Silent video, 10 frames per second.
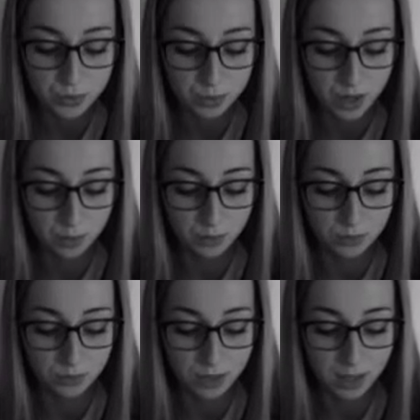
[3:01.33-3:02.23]
should be able
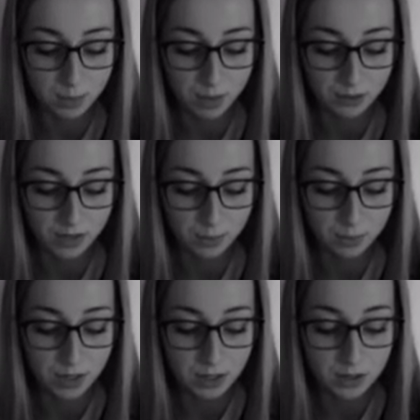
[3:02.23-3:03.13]
to like ballet,
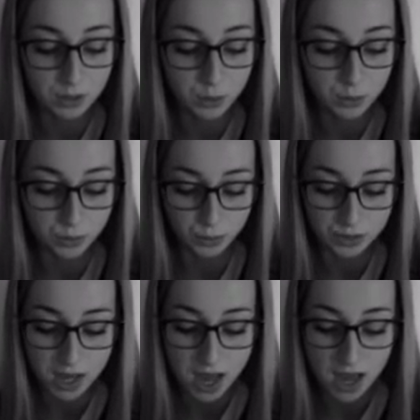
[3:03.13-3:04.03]
pink
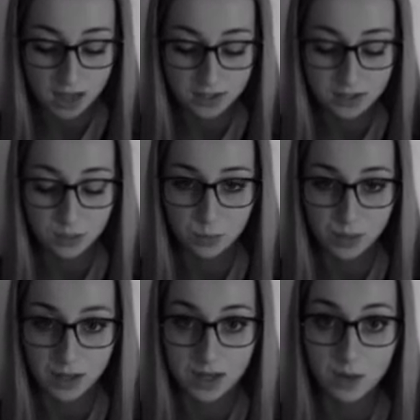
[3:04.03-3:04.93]
tutus, and still
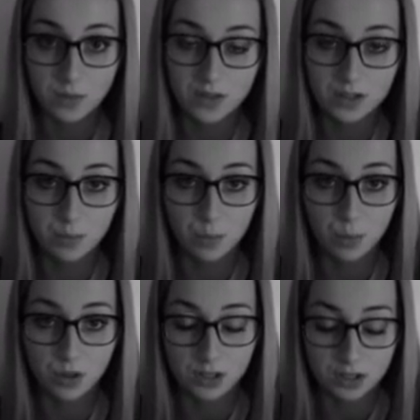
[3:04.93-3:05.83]
play with his
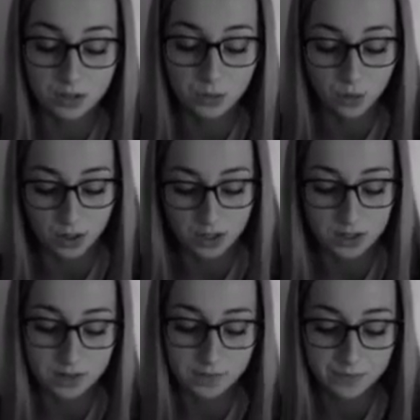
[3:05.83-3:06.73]
boyish
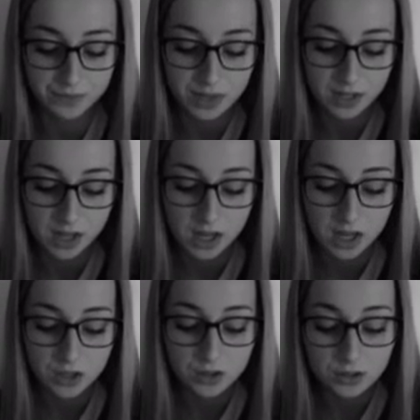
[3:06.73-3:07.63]
toys.
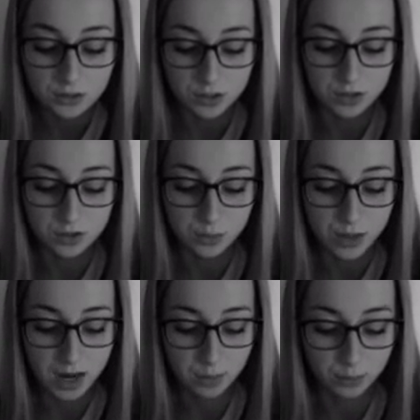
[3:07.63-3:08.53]
Children should be
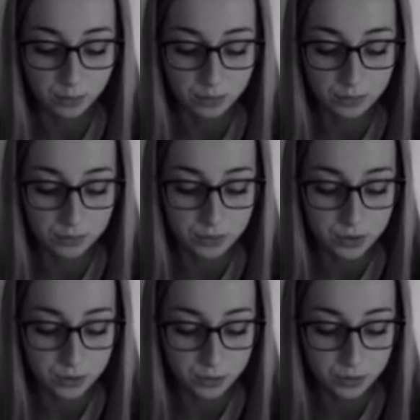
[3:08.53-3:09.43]
able to
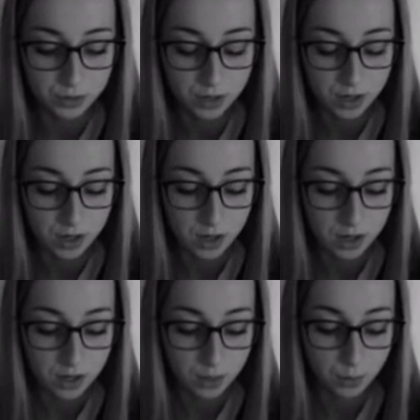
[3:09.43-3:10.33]
choose
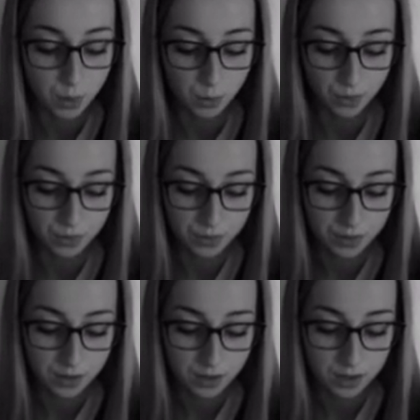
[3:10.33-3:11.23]
both.
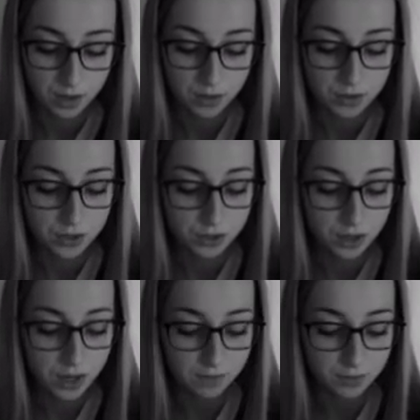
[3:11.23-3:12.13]
They should
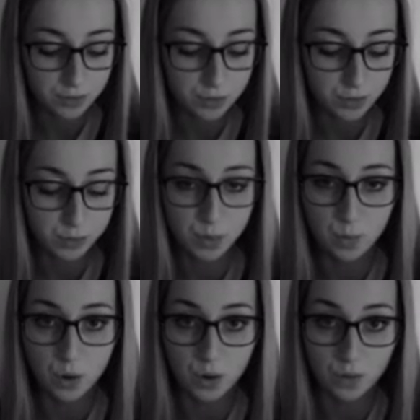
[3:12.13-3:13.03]
not have to choose to be
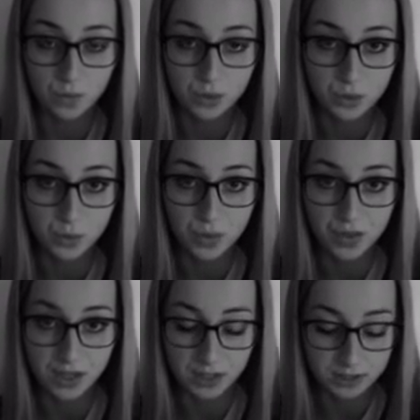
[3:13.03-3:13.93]
one of the 2
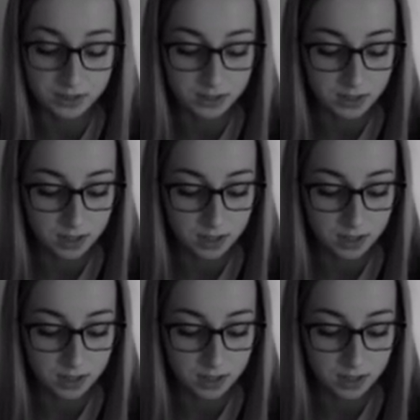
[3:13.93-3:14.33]
things,